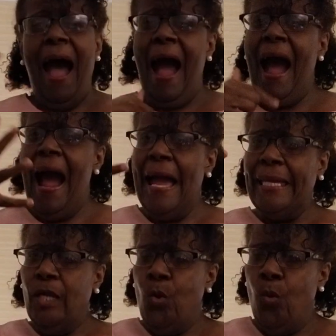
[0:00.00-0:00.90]

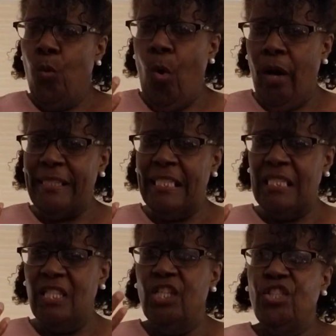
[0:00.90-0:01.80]
I
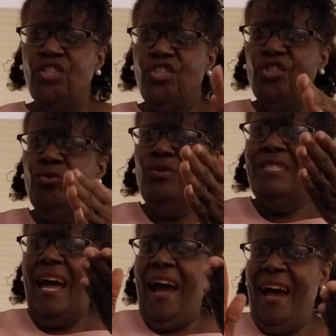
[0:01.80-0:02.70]
wanted to
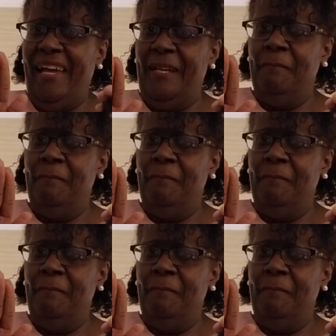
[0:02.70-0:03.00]
die.